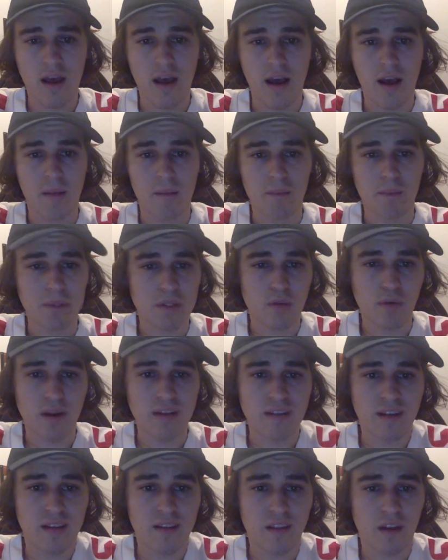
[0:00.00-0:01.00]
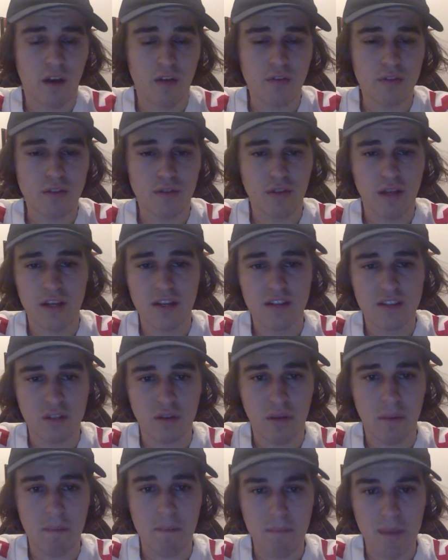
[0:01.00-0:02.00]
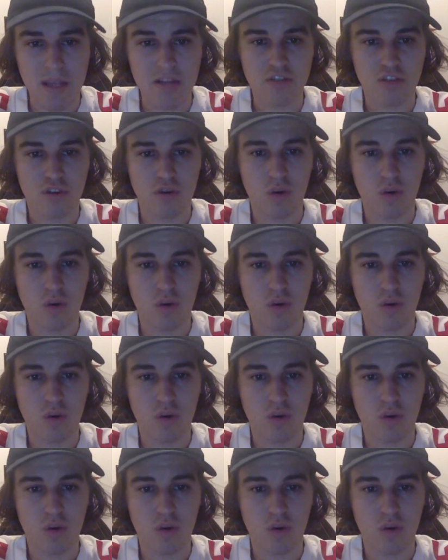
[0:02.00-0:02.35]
But the right side of the offensive line is still a major